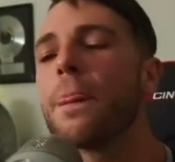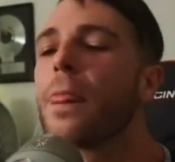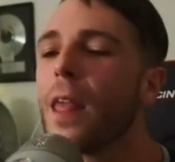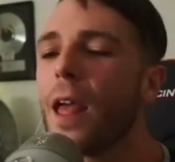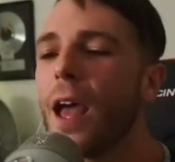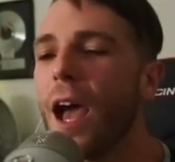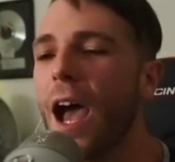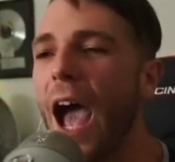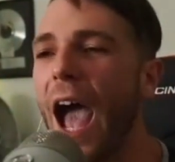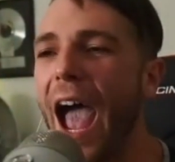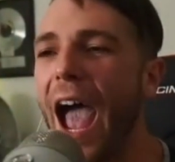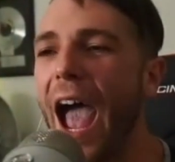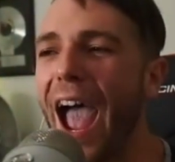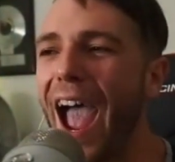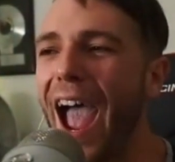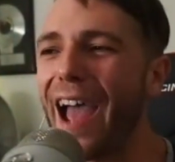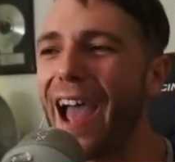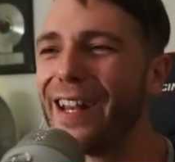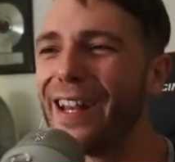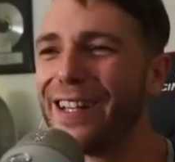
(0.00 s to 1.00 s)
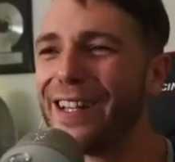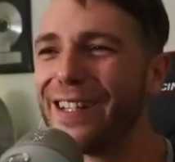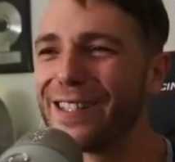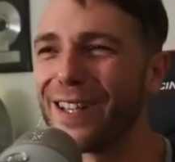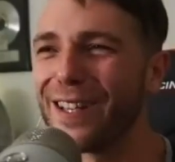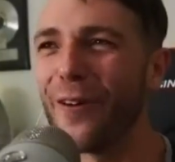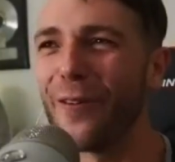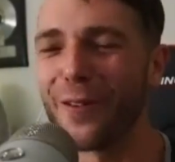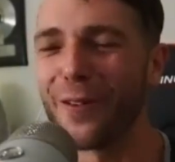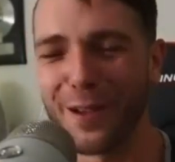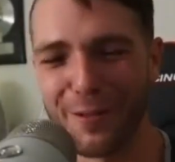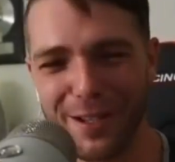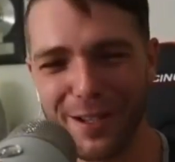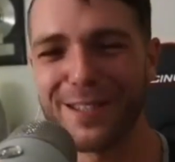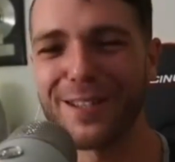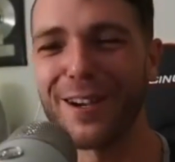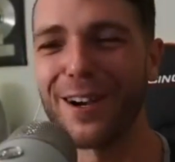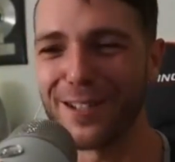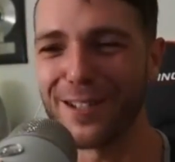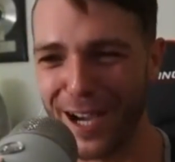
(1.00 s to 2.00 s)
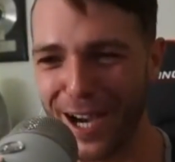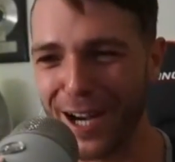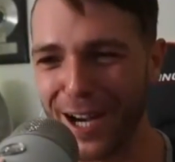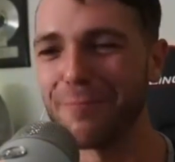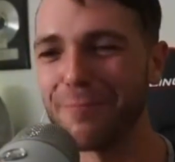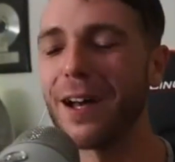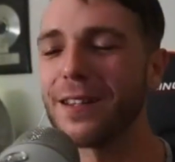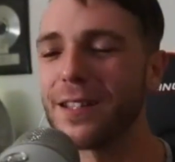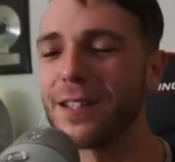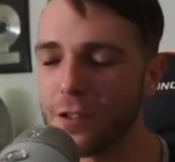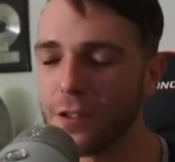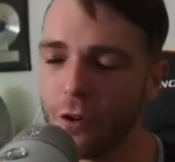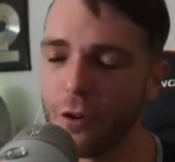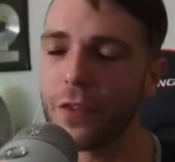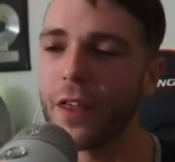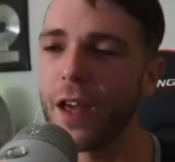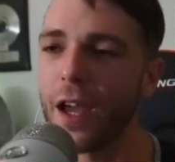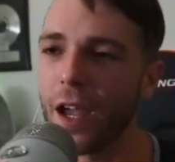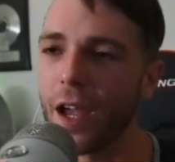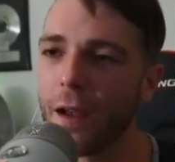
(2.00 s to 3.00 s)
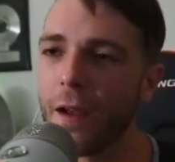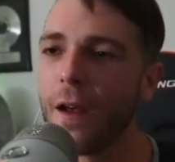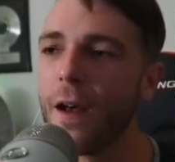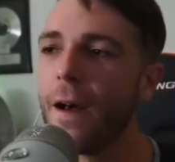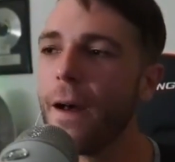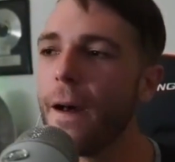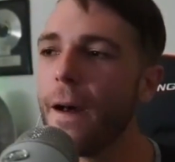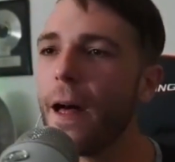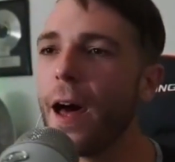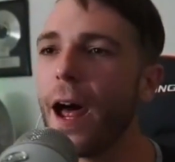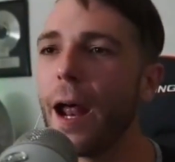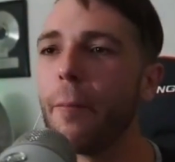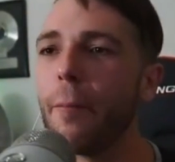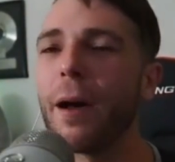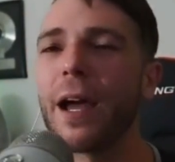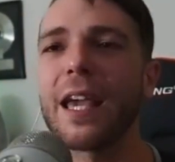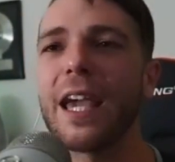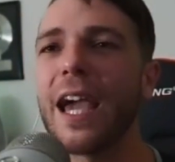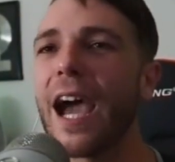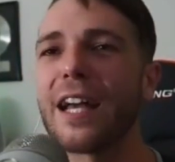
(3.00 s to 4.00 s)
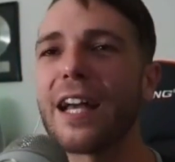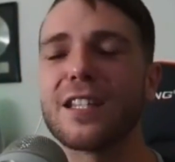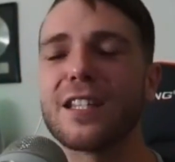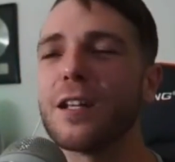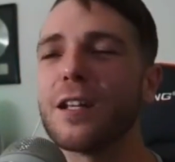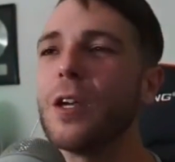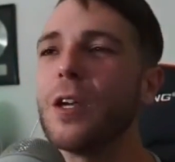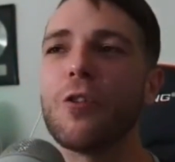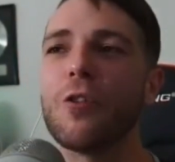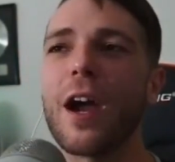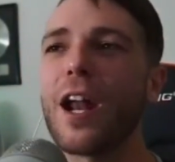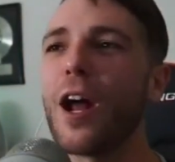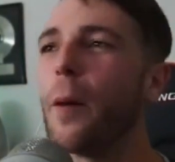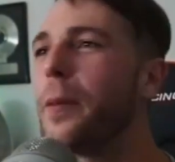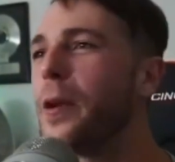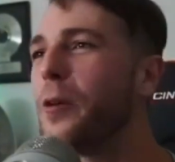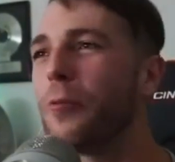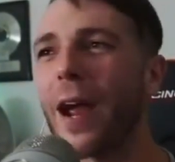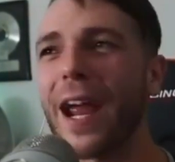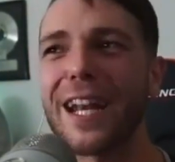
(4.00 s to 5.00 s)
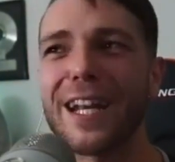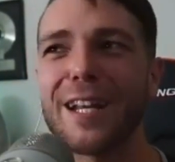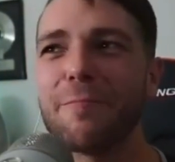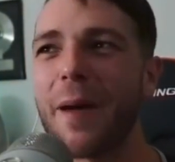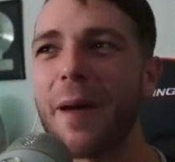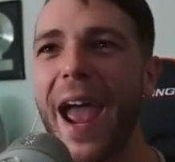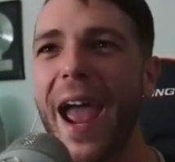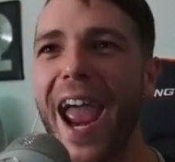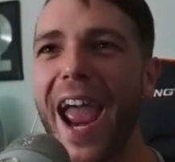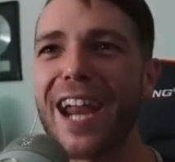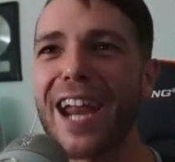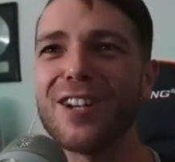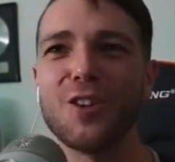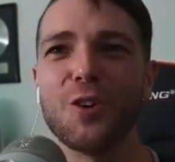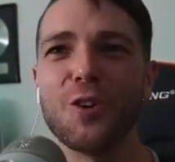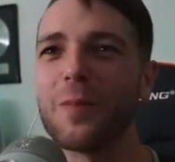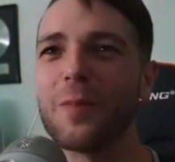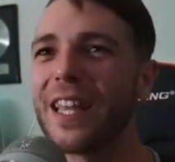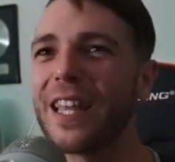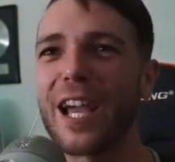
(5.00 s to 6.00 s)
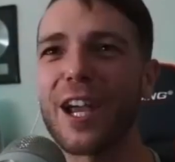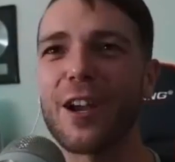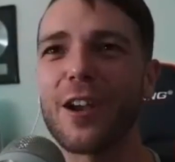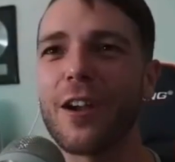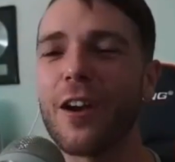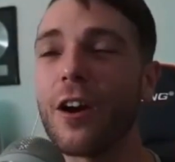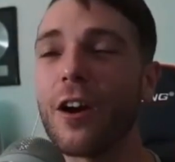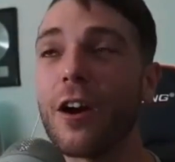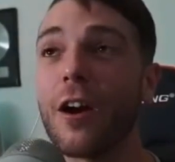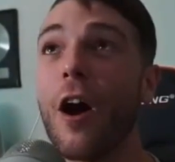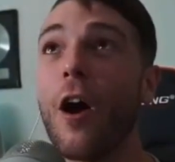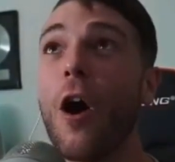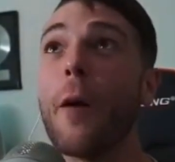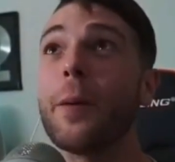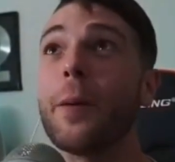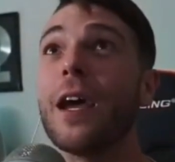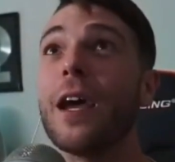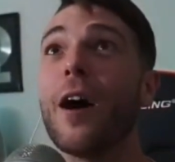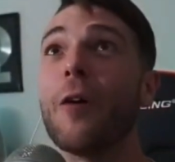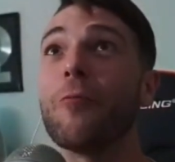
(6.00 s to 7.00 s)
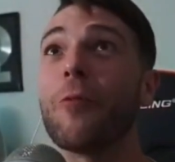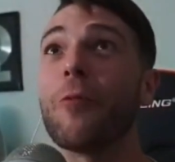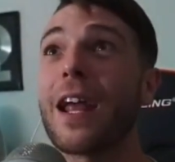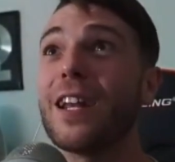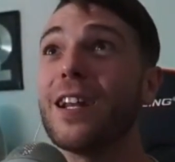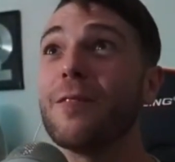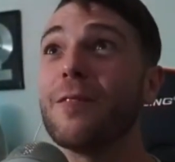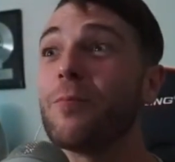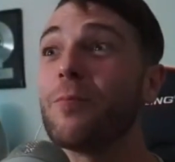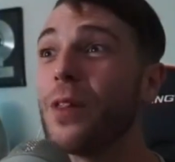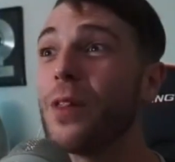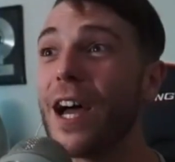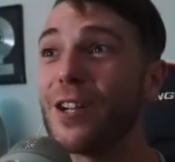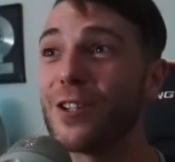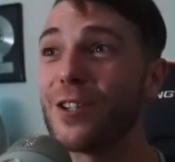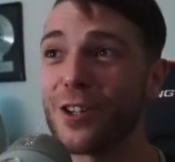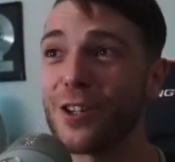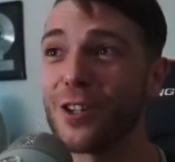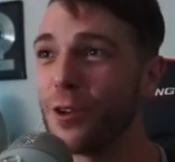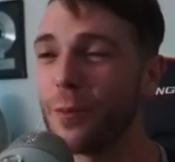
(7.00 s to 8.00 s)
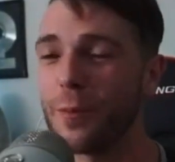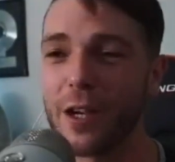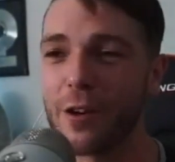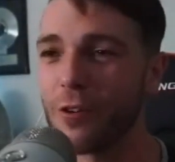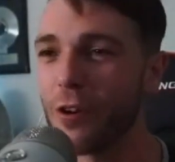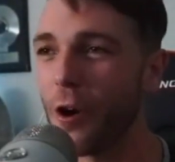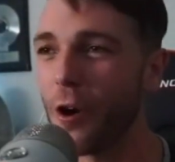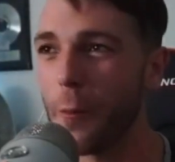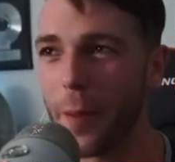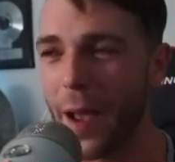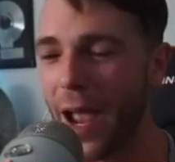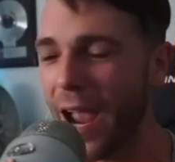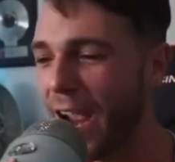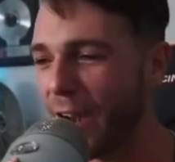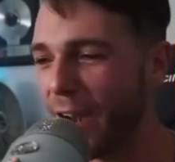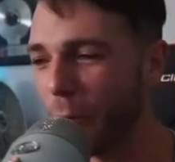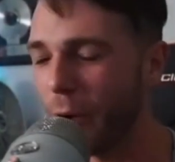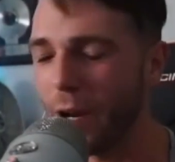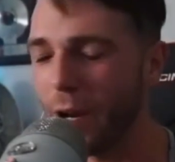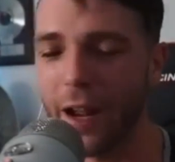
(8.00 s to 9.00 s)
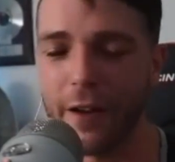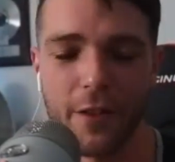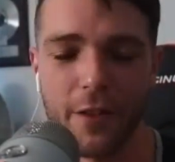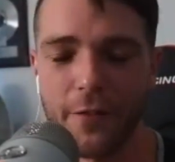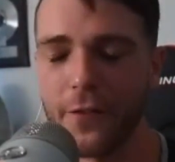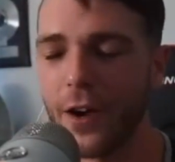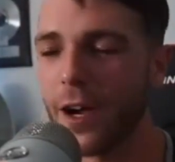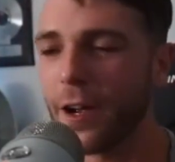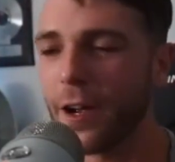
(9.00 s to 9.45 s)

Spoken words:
And so we start talking about this whole thing. And I'm like, yeah, it's going to be great. I'll be Raanen Pain. You'll be like, or I'll be Raanen Pleasure and you'll be Crow Pain or whatever the fuck.